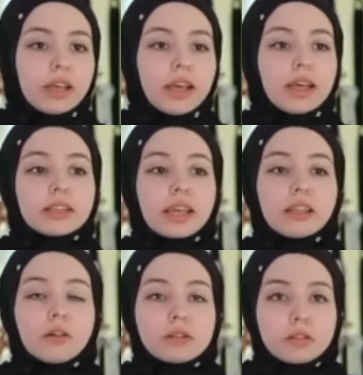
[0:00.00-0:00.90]
It can
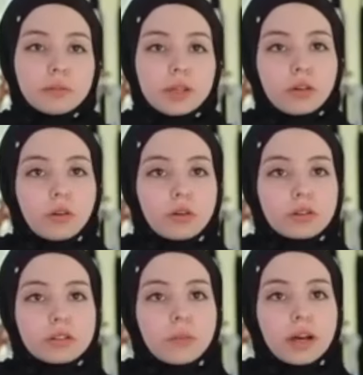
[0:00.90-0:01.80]
also be
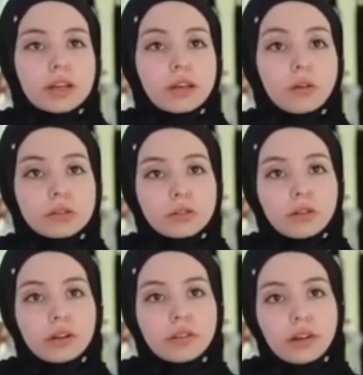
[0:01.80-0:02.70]
caused by
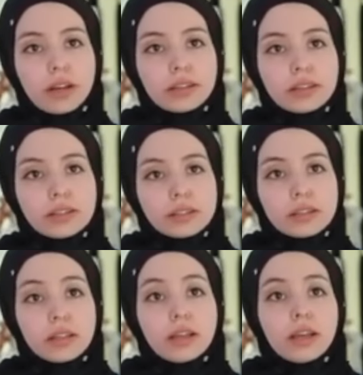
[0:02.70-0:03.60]
osteoarthritis,
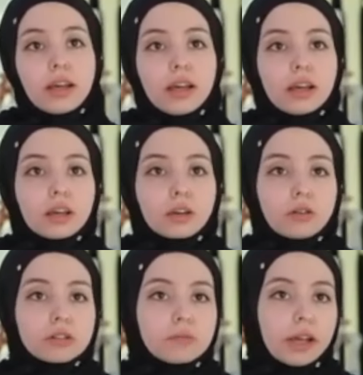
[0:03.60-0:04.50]
uh,
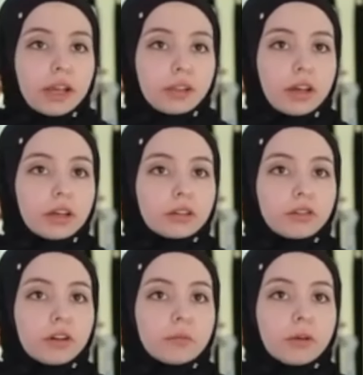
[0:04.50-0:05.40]
caused by a direct
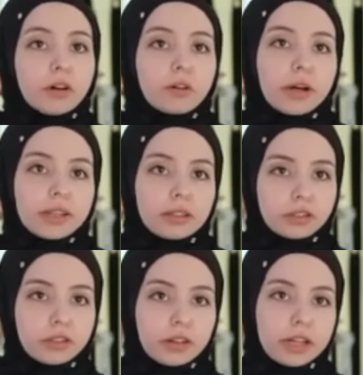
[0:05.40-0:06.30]
trauma or by
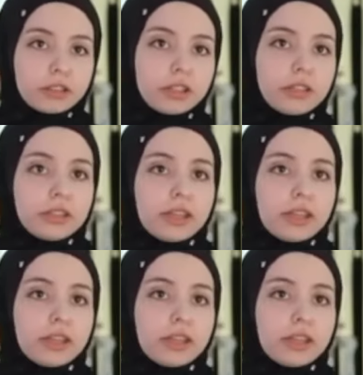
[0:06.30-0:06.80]
degeneration.